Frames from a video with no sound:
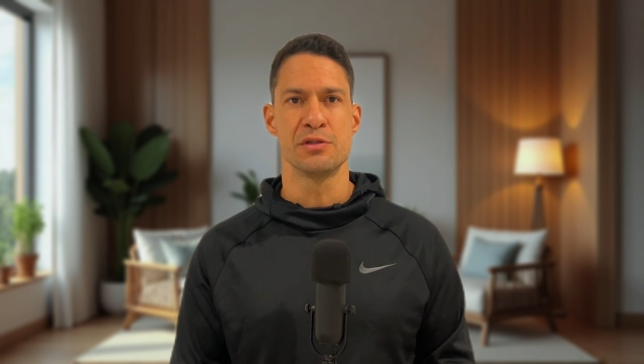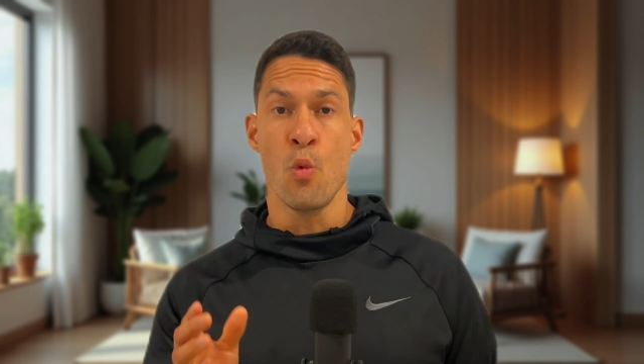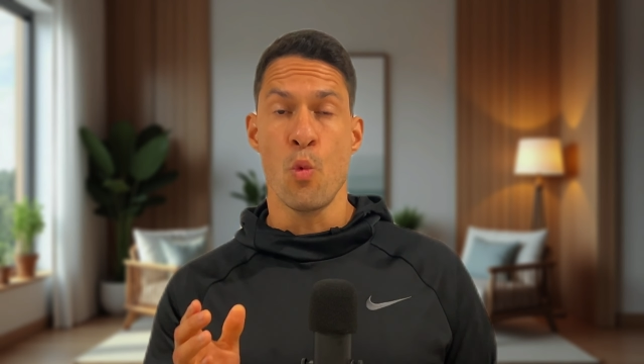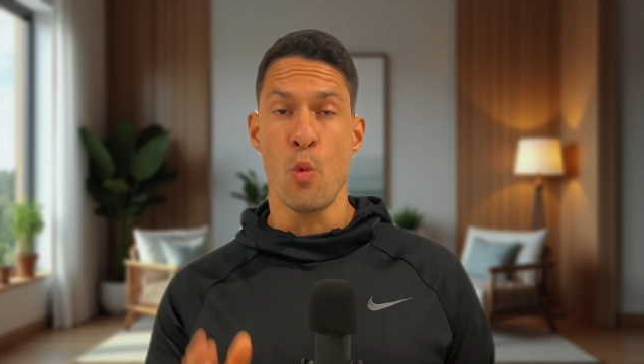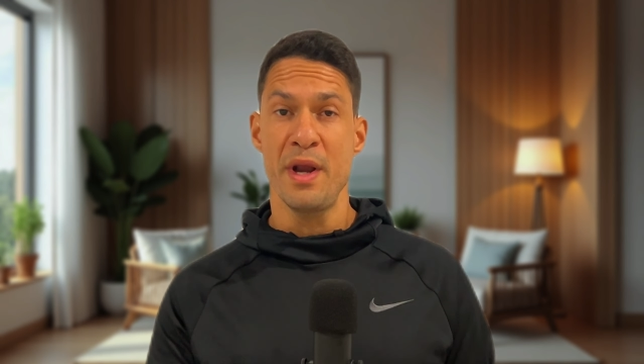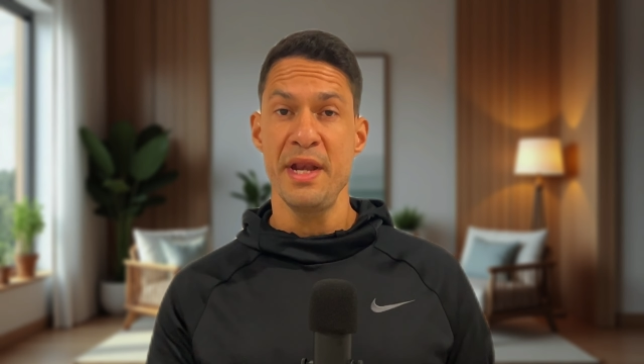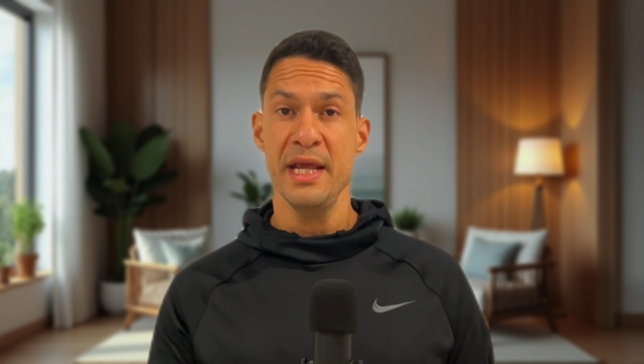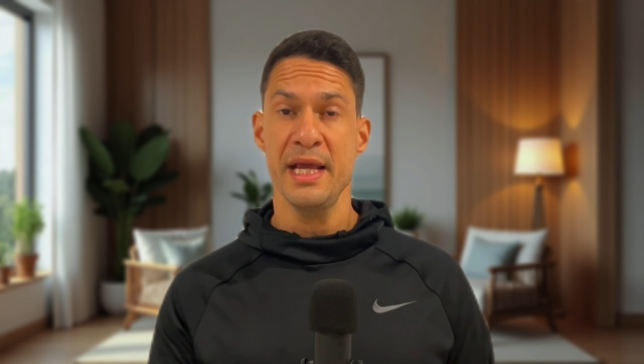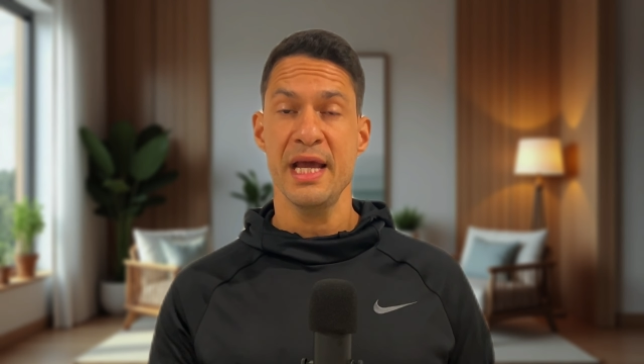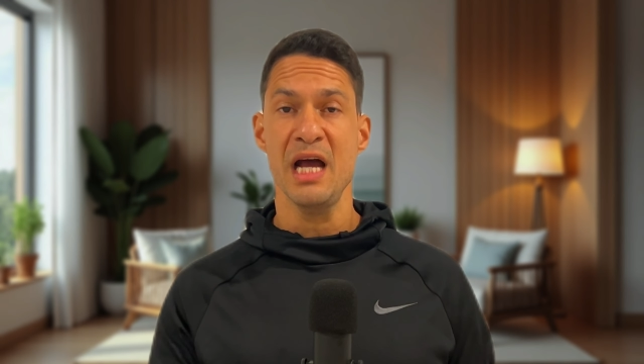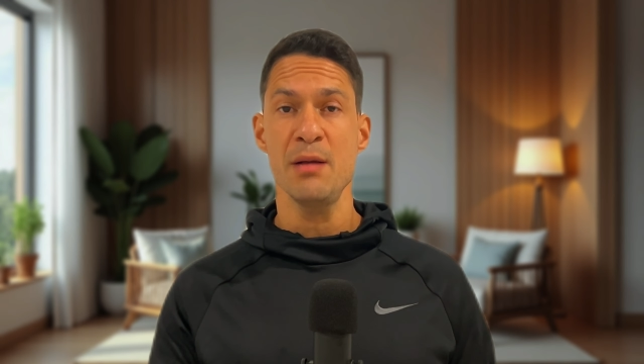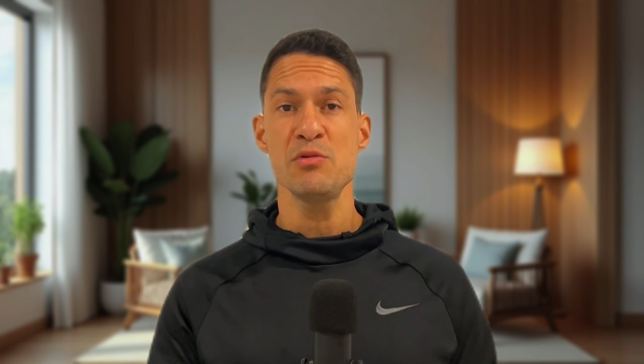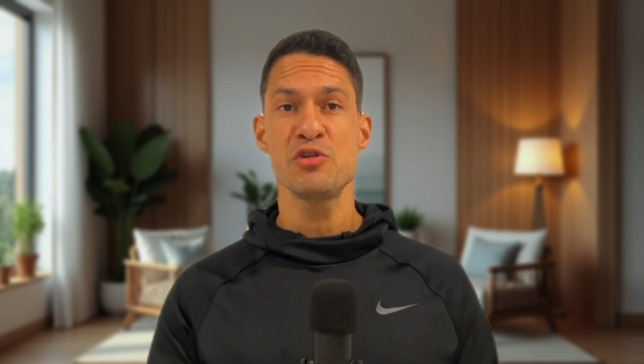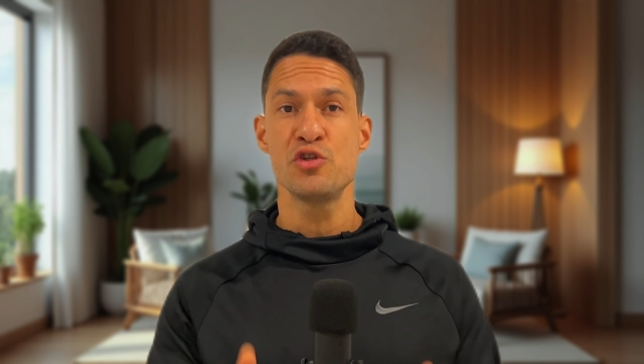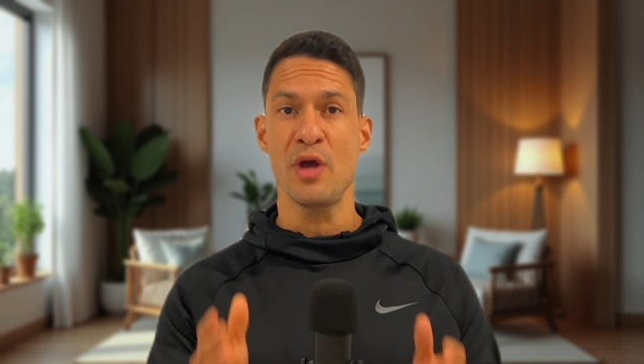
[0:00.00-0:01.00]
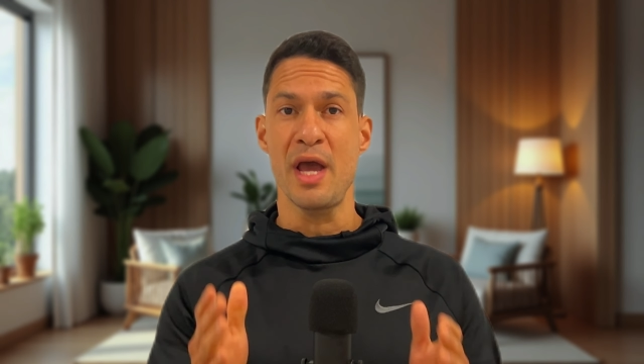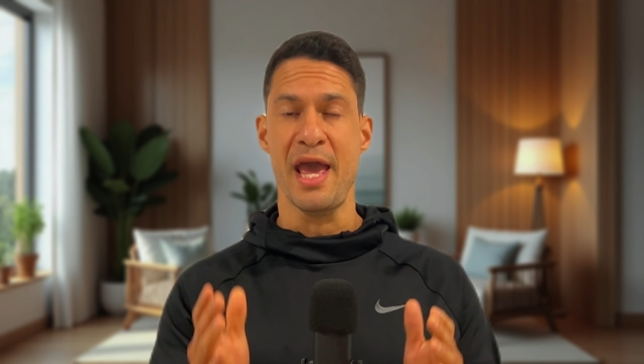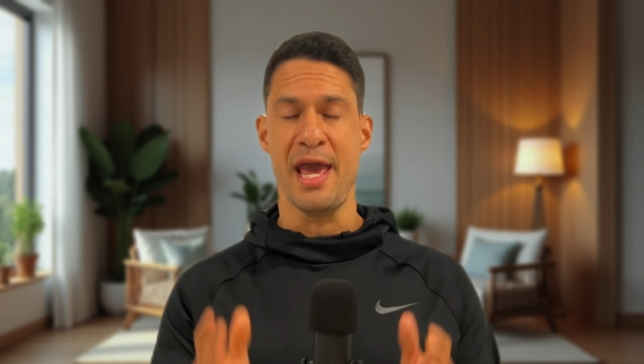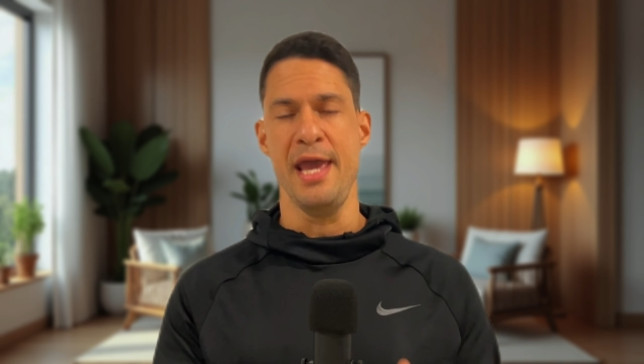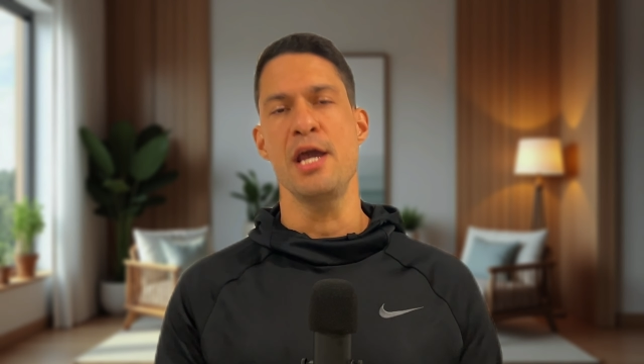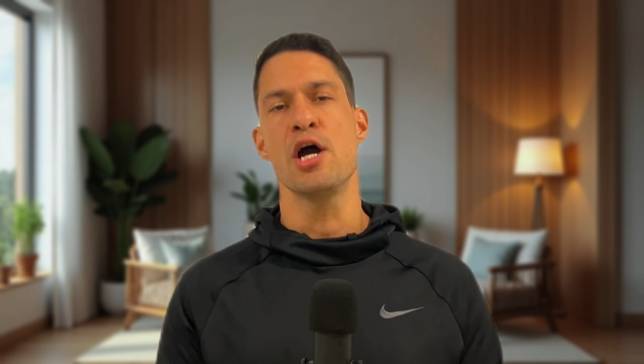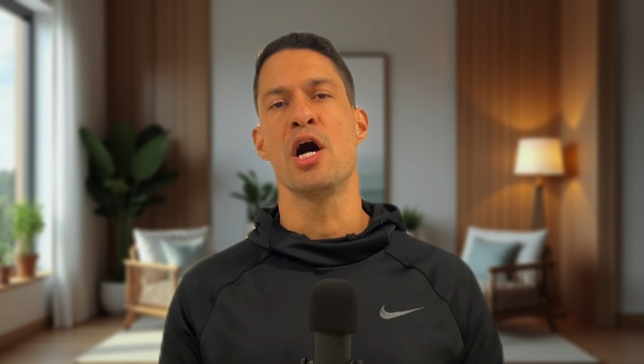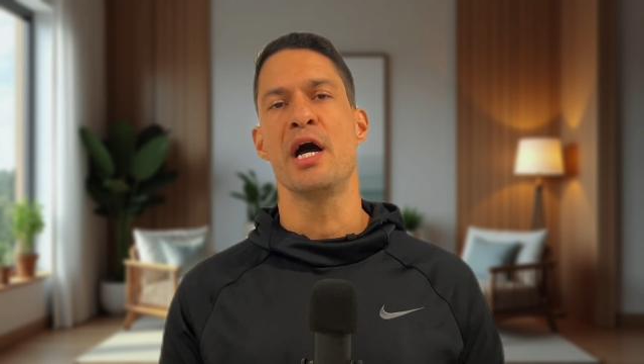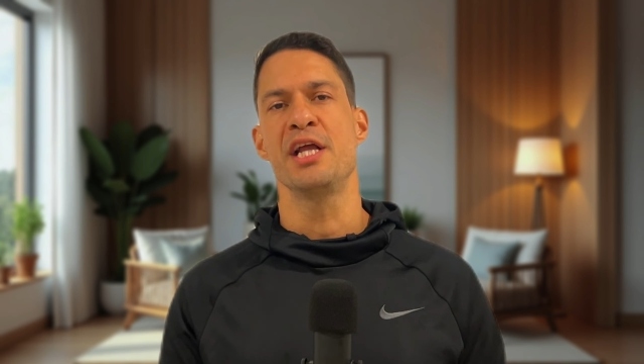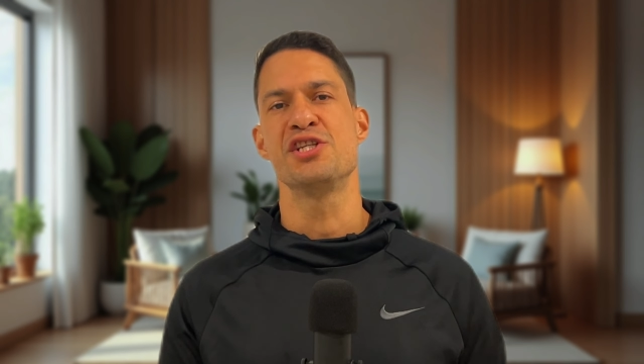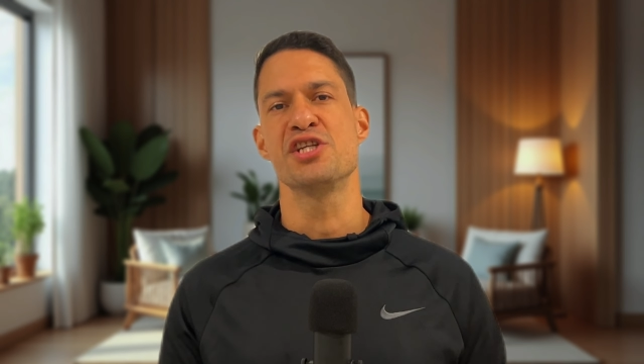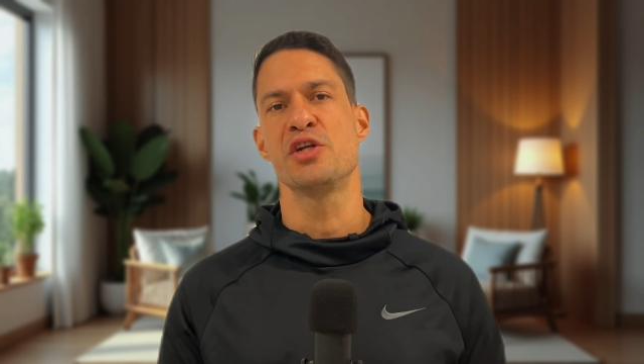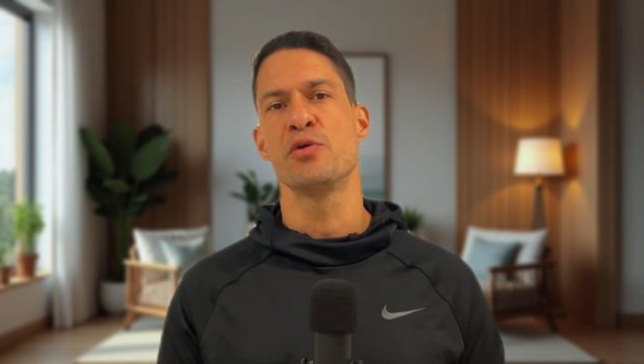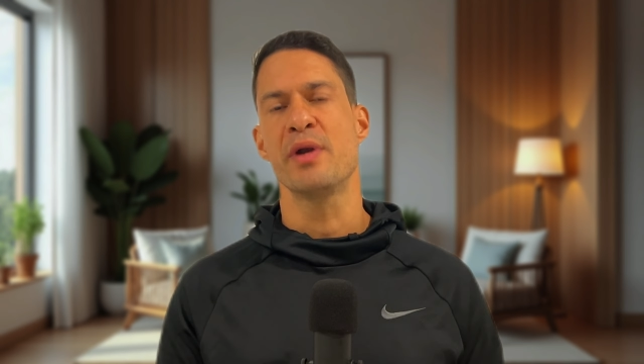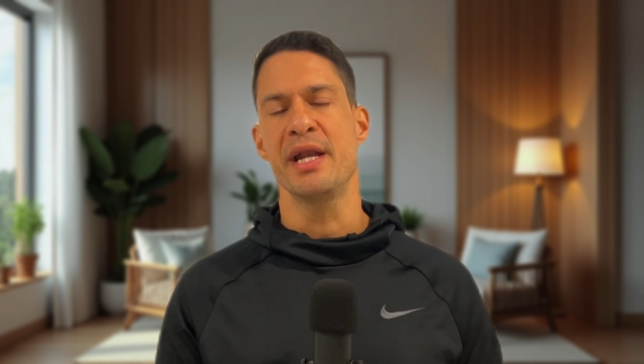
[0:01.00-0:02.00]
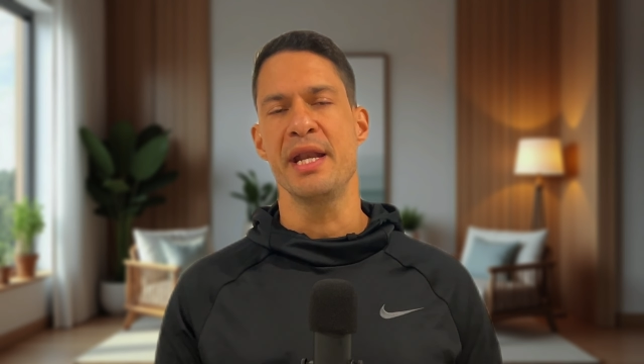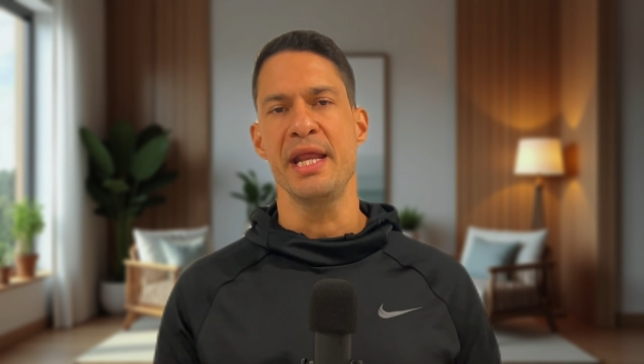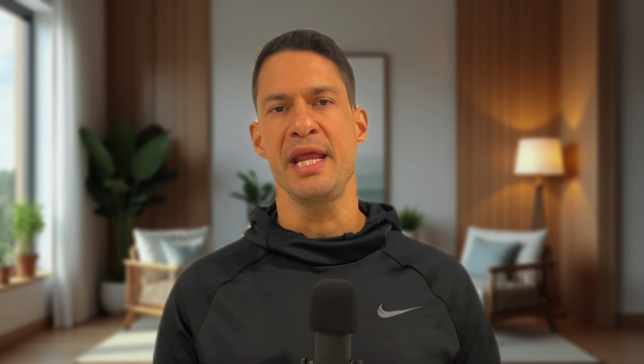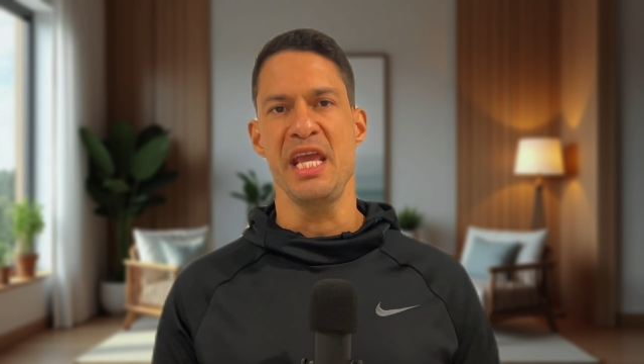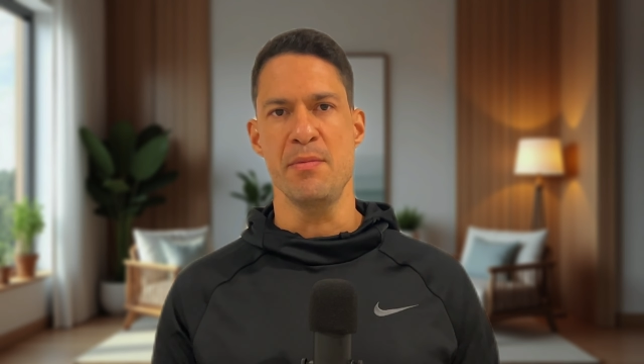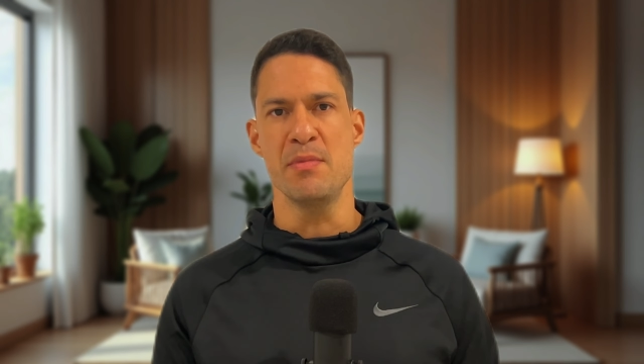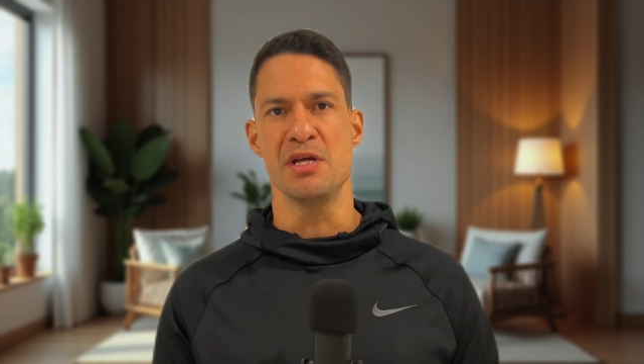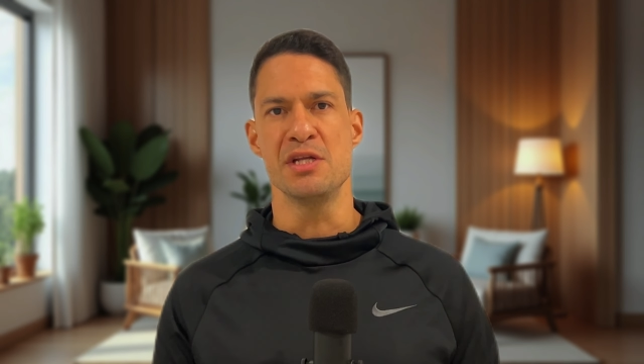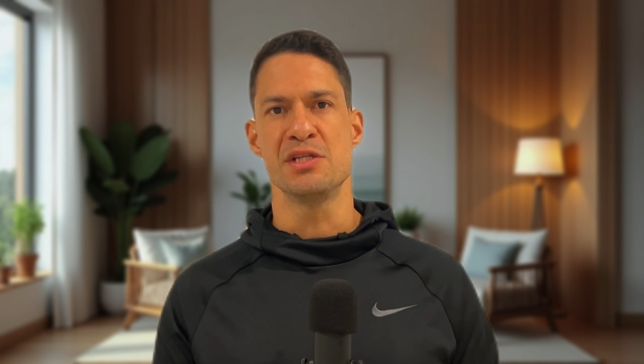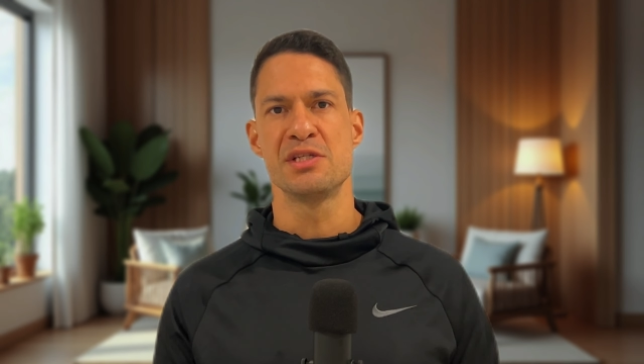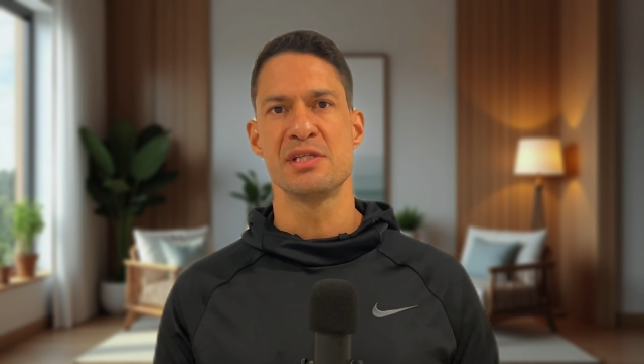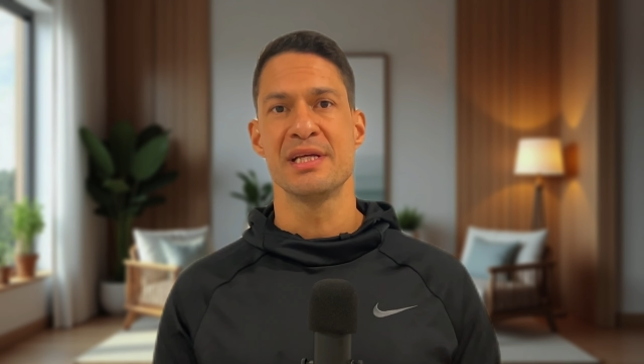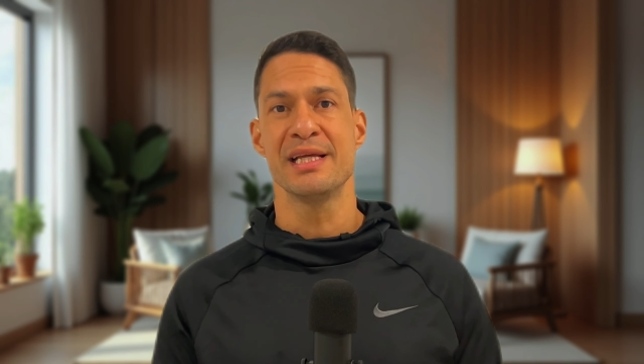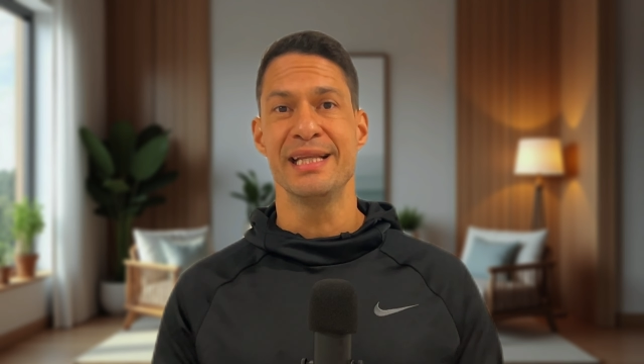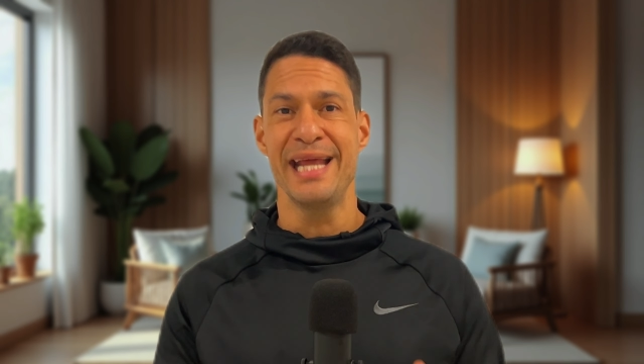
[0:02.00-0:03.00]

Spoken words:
When it comes to AI generated images,